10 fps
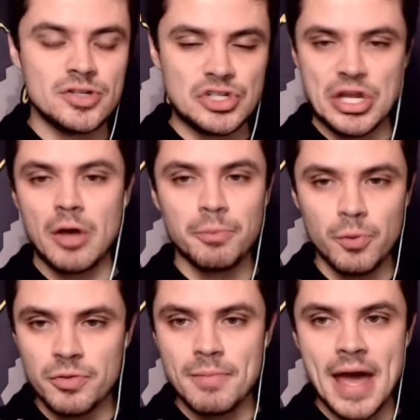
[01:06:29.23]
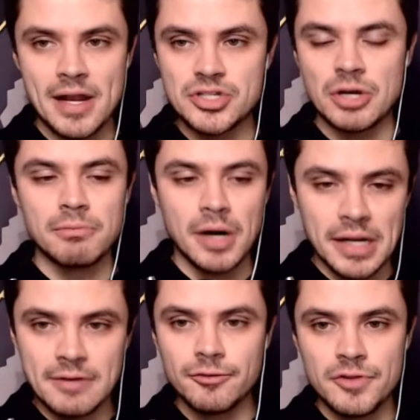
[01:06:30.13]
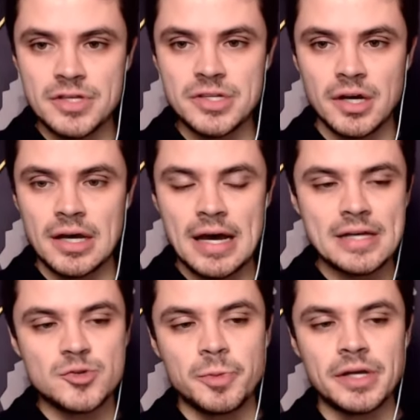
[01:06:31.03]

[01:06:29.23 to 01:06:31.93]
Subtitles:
just help with managing money for these young guys.